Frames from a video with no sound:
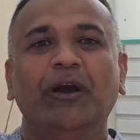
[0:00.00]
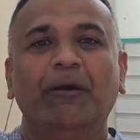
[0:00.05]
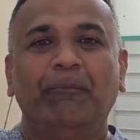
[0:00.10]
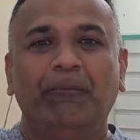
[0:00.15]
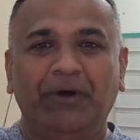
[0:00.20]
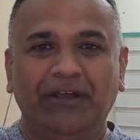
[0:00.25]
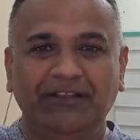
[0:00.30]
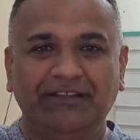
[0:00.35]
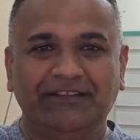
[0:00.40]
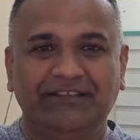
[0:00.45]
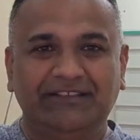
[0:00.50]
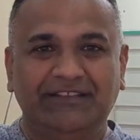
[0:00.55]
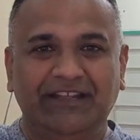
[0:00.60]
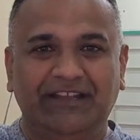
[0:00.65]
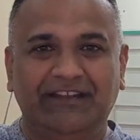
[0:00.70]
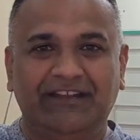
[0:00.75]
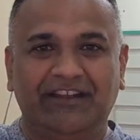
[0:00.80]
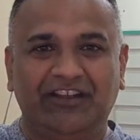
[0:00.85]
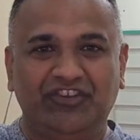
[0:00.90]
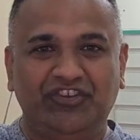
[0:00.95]
months
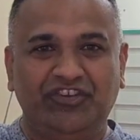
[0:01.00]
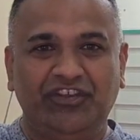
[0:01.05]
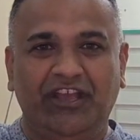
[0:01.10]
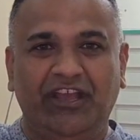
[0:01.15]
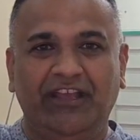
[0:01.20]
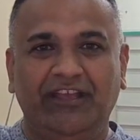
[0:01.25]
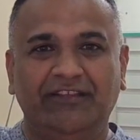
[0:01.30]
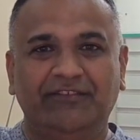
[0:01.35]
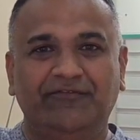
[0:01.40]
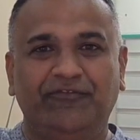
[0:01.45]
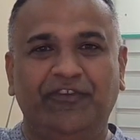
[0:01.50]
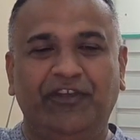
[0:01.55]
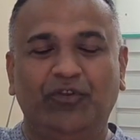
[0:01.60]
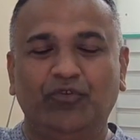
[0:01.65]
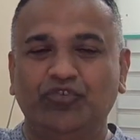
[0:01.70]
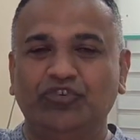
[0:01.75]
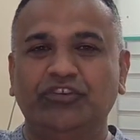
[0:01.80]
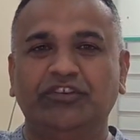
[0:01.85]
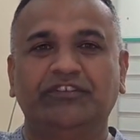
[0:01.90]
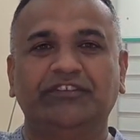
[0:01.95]
that Russia has
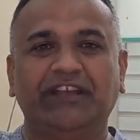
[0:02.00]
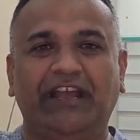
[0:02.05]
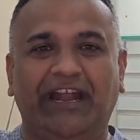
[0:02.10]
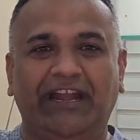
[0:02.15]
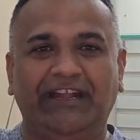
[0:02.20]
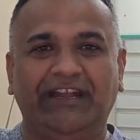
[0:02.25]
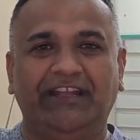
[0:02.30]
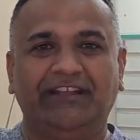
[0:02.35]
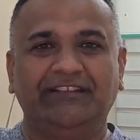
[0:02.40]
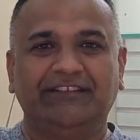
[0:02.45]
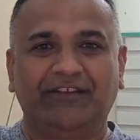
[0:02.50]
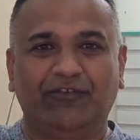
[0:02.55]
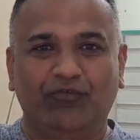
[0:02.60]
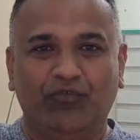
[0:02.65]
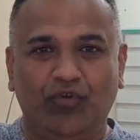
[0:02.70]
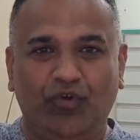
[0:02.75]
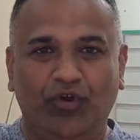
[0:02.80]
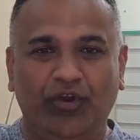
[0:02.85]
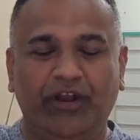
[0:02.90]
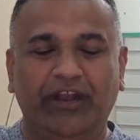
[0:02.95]
ferocious attacks have
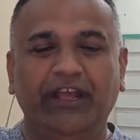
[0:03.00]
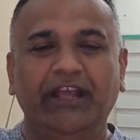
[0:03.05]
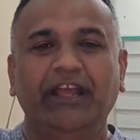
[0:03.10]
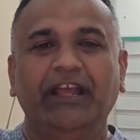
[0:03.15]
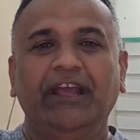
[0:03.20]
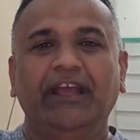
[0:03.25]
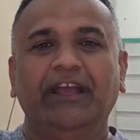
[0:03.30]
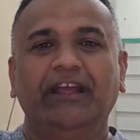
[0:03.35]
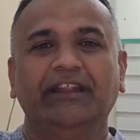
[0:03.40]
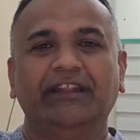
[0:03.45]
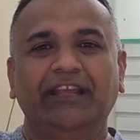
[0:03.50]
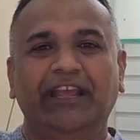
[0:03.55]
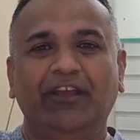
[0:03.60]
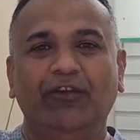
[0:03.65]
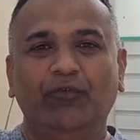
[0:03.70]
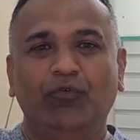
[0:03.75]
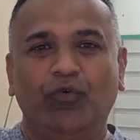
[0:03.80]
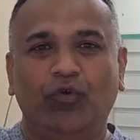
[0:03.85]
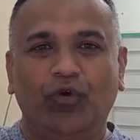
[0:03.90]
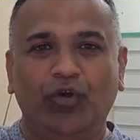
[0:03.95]
gone, they
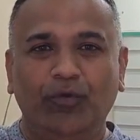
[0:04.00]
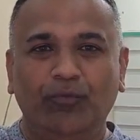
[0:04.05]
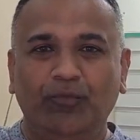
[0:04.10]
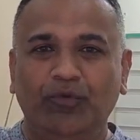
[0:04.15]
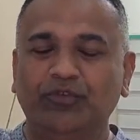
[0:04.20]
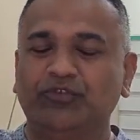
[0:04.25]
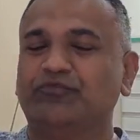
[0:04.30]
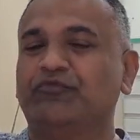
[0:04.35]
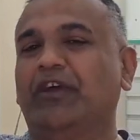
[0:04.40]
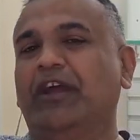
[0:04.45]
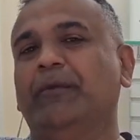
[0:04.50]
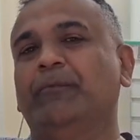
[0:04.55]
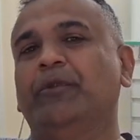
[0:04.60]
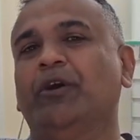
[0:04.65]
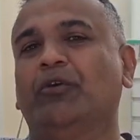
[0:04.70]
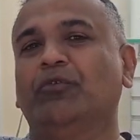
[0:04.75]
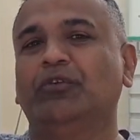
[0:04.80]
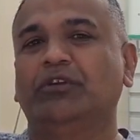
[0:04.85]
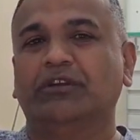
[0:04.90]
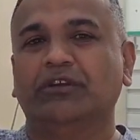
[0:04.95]
have almost wiped
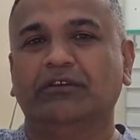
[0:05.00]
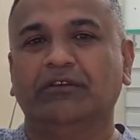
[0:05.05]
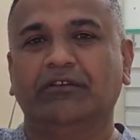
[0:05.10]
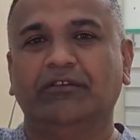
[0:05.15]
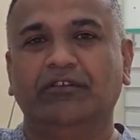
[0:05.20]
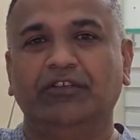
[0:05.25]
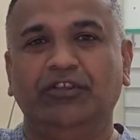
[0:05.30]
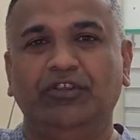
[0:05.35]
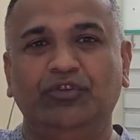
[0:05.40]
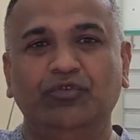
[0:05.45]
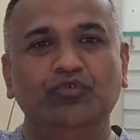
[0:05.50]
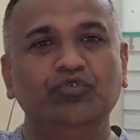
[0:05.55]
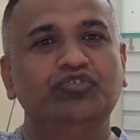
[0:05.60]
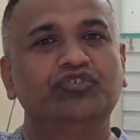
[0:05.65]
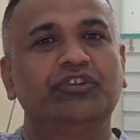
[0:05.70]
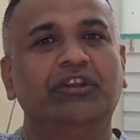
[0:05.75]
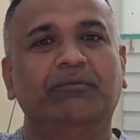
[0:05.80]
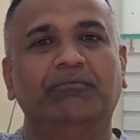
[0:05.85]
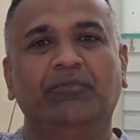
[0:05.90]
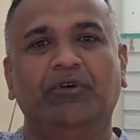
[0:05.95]
out a huge
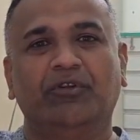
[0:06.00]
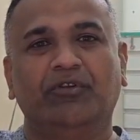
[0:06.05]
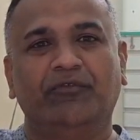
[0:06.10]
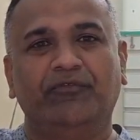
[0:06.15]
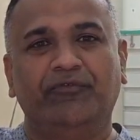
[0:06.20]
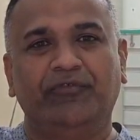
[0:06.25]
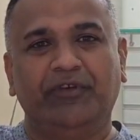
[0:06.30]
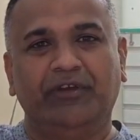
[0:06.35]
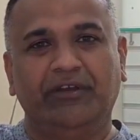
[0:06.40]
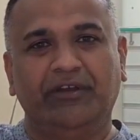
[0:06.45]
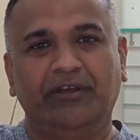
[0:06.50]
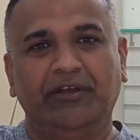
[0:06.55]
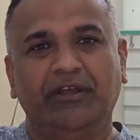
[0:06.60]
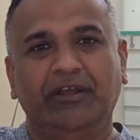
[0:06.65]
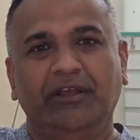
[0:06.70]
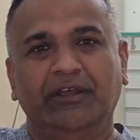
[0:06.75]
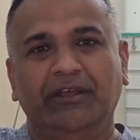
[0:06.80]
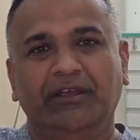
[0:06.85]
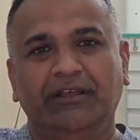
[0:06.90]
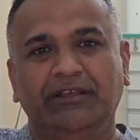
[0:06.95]
number of,
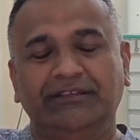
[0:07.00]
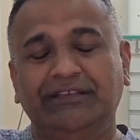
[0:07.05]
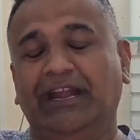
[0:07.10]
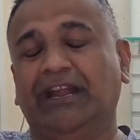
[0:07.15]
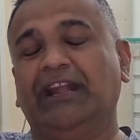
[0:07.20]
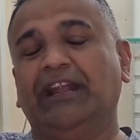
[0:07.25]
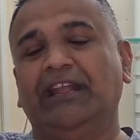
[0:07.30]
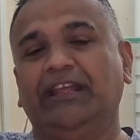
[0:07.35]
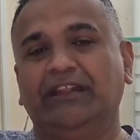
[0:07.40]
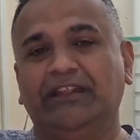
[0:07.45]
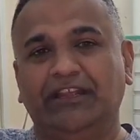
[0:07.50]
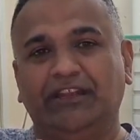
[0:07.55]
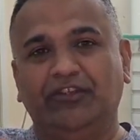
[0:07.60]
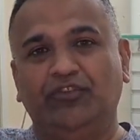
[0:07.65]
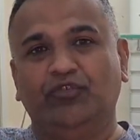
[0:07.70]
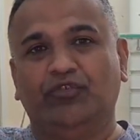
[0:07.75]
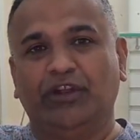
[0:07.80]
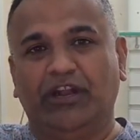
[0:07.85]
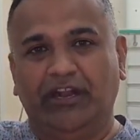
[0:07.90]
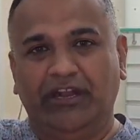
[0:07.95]
sadly, the
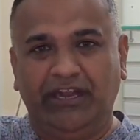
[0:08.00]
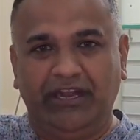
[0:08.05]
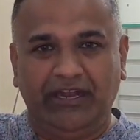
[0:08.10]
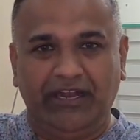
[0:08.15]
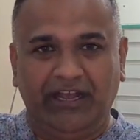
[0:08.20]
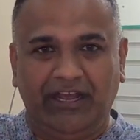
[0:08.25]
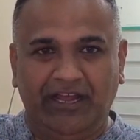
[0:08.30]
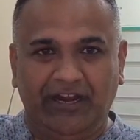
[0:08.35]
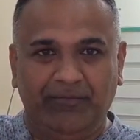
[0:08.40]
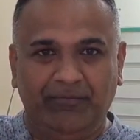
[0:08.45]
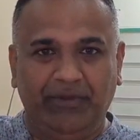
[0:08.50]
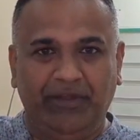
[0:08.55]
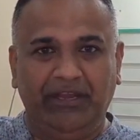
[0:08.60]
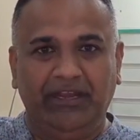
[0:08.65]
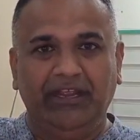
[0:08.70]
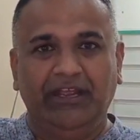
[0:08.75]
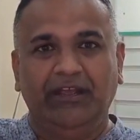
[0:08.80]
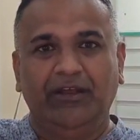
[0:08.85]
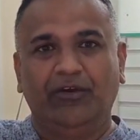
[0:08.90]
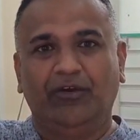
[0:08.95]
Ukrainian army
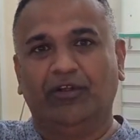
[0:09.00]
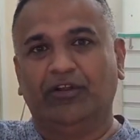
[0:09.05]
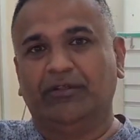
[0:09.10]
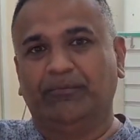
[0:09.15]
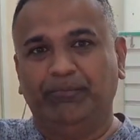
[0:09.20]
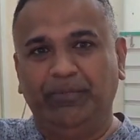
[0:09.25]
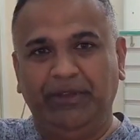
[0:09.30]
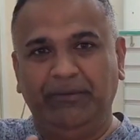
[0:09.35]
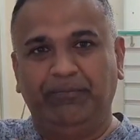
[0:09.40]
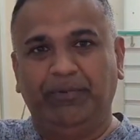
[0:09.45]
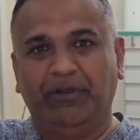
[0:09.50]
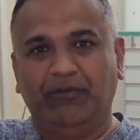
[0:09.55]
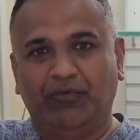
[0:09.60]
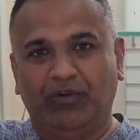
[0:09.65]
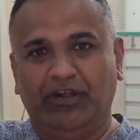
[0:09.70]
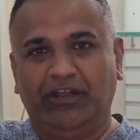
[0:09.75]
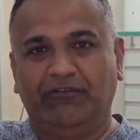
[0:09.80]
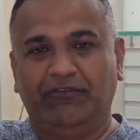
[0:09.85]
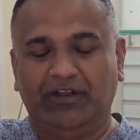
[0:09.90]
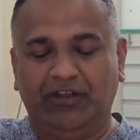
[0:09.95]
or the people,
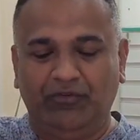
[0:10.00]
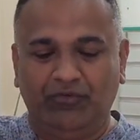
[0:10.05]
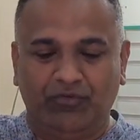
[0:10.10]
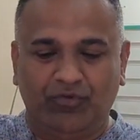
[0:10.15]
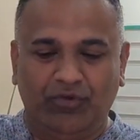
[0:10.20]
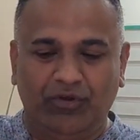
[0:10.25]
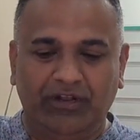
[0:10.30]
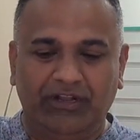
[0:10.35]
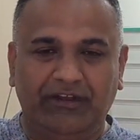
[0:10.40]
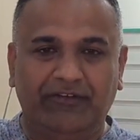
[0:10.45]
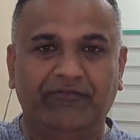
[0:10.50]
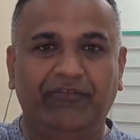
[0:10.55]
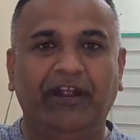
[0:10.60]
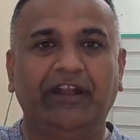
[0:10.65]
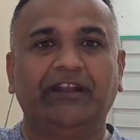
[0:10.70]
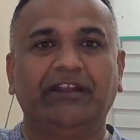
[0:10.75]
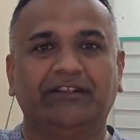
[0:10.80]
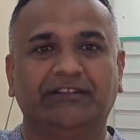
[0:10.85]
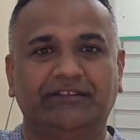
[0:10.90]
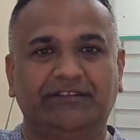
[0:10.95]
whatever you call that,
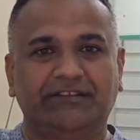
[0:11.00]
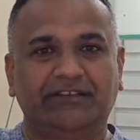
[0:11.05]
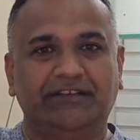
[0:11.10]
fighters.